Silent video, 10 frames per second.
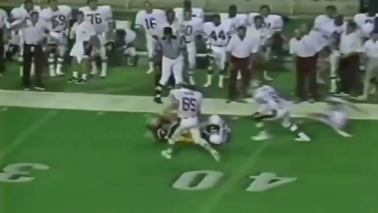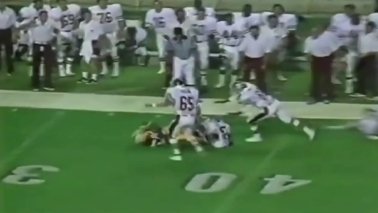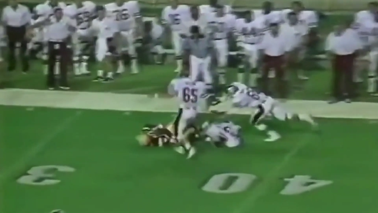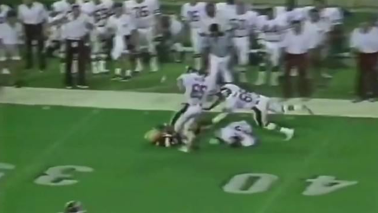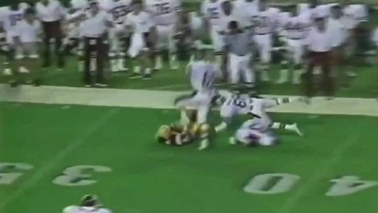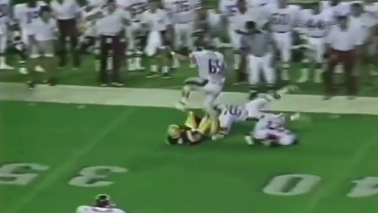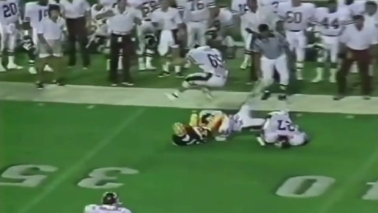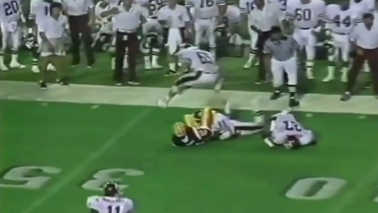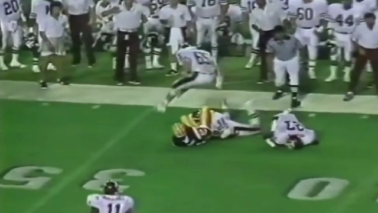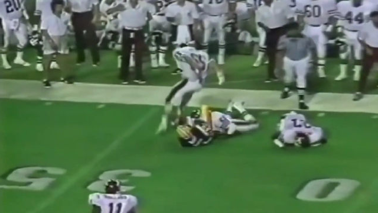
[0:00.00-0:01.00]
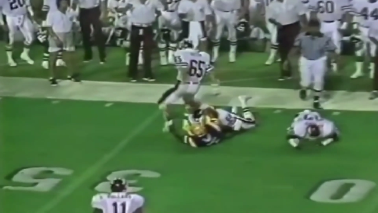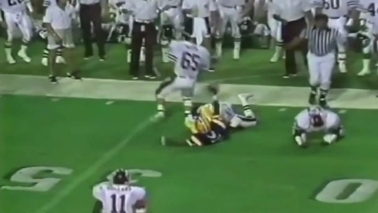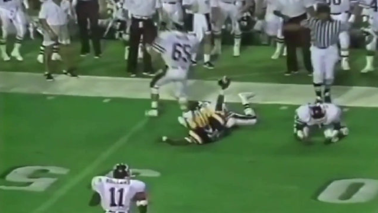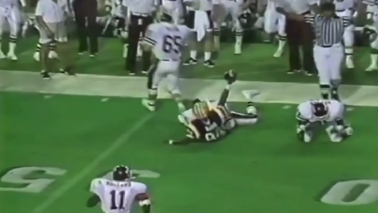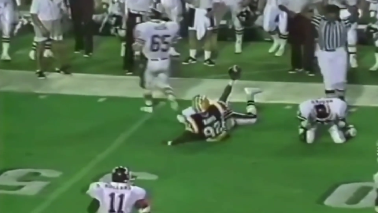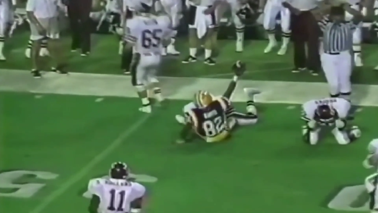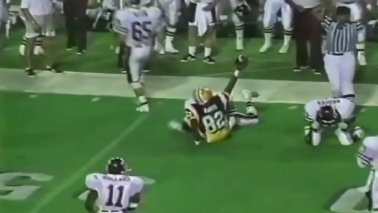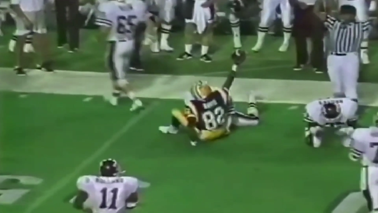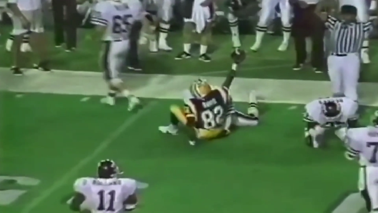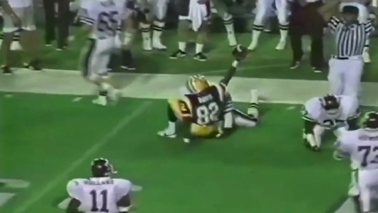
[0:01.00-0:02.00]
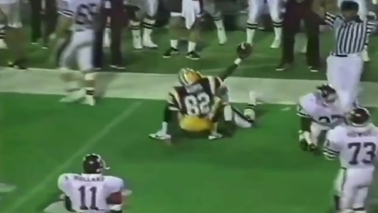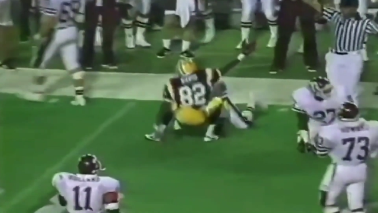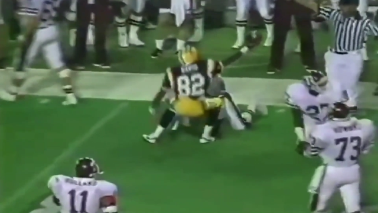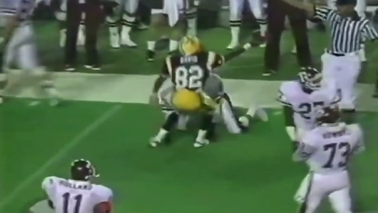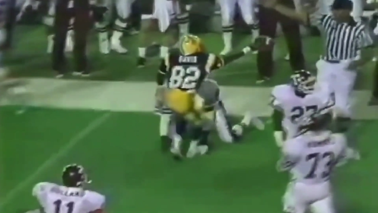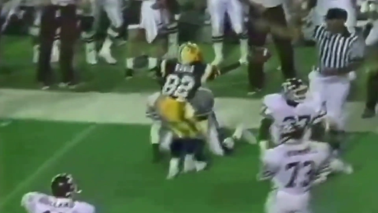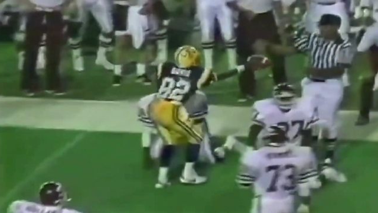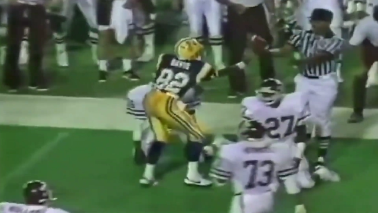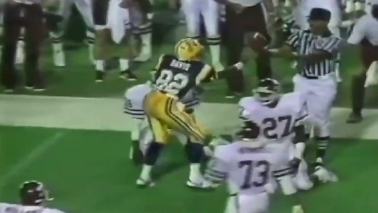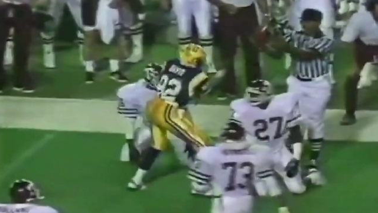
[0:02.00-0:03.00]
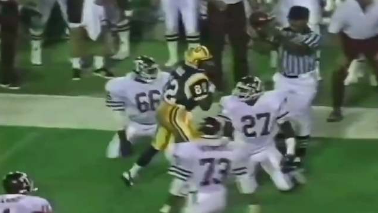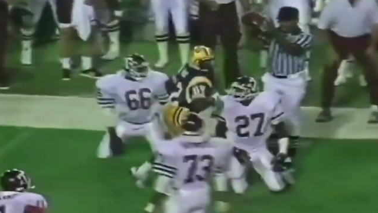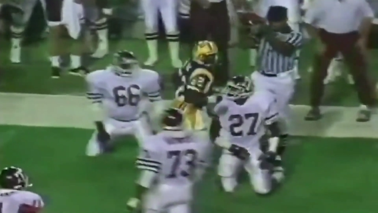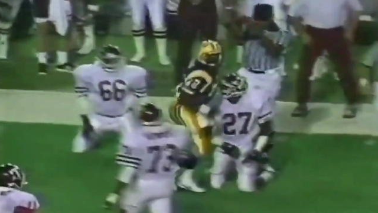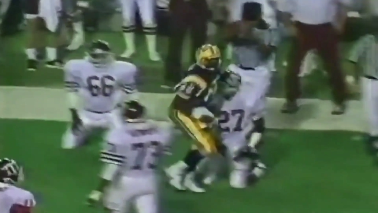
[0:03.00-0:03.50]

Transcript: (no speaker visible)